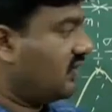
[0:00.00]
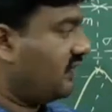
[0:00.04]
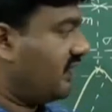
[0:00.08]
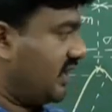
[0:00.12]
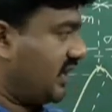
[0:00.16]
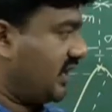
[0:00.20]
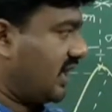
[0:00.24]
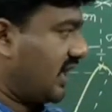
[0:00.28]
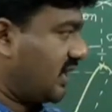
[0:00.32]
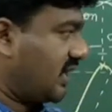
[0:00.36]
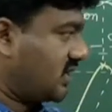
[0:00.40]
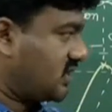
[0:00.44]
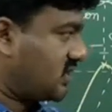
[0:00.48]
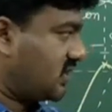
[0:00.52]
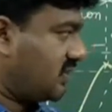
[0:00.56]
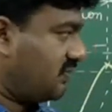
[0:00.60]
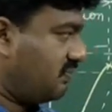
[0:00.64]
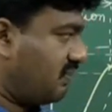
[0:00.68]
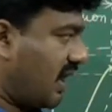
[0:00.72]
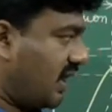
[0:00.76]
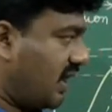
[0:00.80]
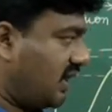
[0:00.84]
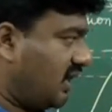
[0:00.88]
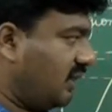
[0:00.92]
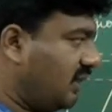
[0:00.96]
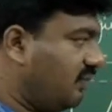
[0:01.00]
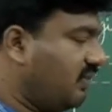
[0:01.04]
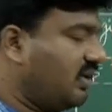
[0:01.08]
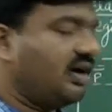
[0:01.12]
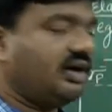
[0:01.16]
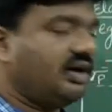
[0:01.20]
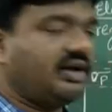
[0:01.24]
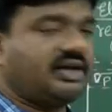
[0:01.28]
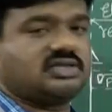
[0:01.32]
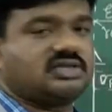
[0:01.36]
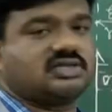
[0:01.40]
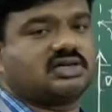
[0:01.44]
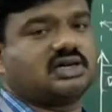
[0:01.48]
whereas
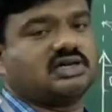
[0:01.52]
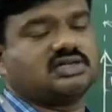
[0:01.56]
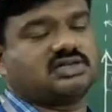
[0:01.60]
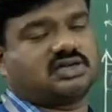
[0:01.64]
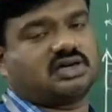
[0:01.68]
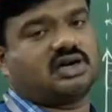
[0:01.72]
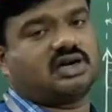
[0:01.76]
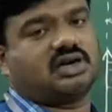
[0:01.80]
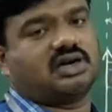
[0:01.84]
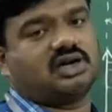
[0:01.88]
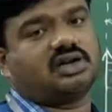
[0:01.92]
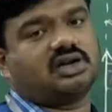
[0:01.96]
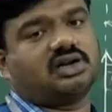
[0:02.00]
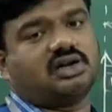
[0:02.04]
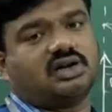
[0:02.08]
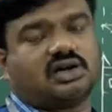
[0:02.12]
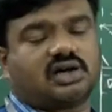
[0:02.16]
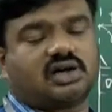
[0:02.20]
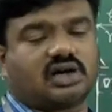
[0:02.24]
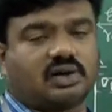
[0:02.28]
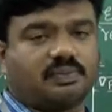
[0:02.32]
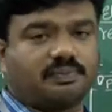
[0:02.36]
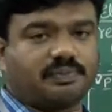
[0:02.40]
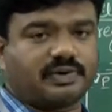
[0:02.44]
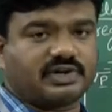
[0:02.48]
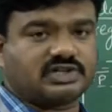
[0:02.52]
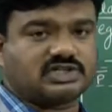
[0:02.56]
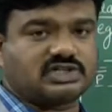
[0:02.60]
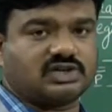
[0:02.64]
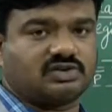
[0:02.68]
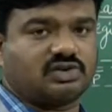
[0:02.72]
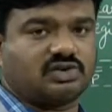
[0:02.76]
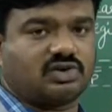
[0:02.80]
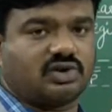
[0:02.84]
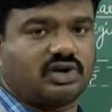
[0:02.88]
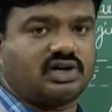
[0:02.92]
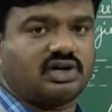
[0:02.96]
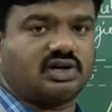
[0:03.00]
malleability is considered under
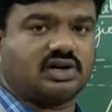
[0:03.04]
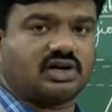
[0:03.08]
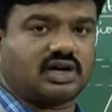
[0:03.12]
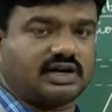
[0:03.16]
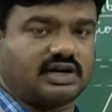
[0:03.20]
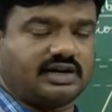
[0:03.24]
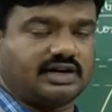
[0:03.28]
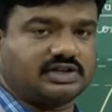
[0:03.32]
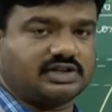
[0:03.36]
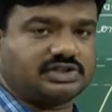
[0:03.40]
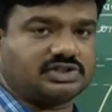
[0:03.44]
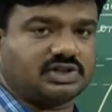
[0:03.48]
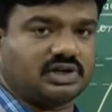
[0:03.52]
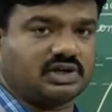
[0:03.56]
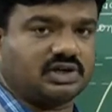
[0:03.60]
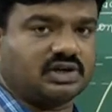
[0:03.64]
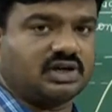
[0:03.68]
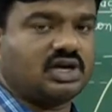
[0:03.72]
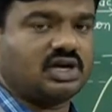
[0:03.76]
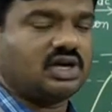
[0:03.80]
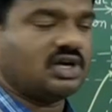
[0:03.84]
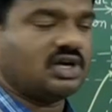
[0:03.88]
compressive loading condition.